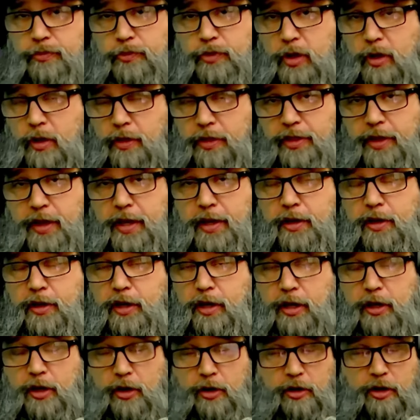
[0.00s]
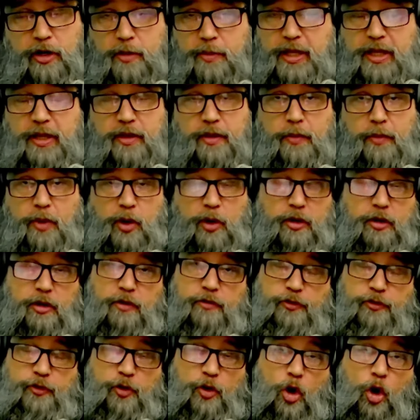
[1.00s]
do you think you're going to be in the
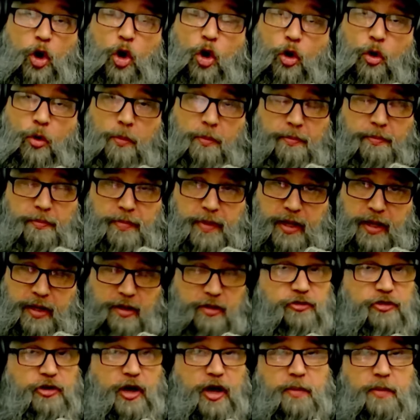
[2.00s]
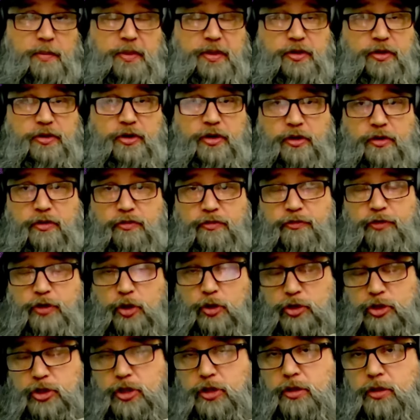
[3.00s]
market for a home anytime in the near
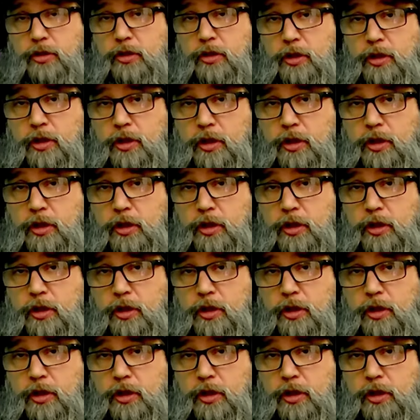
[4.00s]
future?